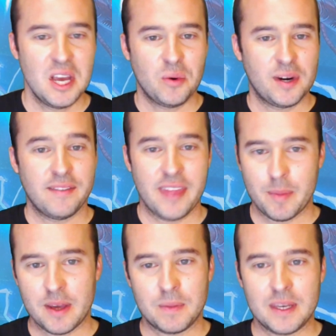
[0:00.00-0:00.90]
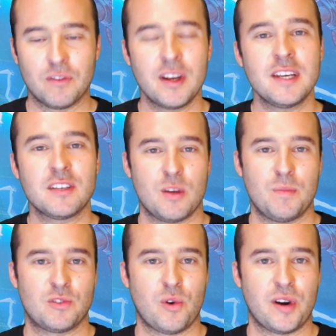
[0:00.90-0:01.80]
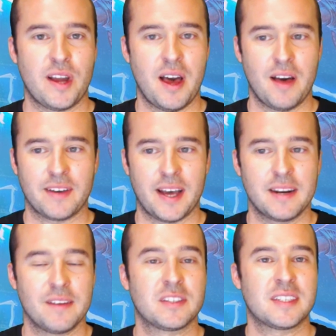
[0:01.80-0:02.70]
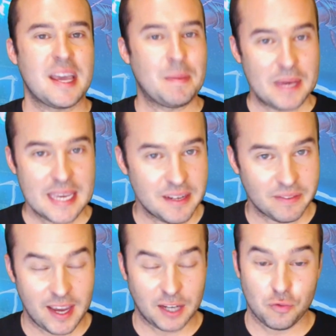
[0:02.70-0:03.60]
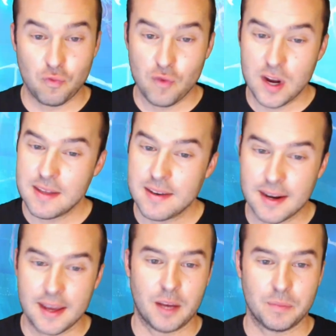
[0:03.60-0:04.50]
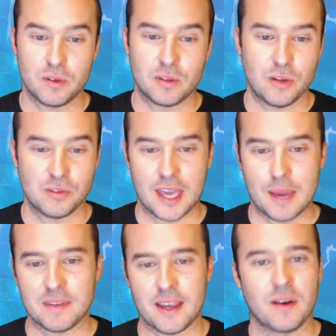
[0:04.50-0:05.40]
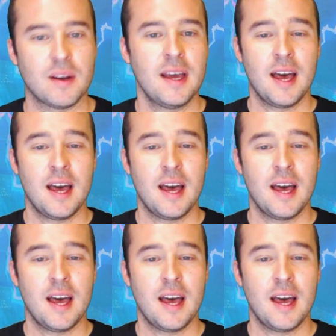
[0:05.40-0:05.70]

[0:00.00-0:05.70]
whatever that may be, running some sort of kind of stampede effect really going to help you close games out.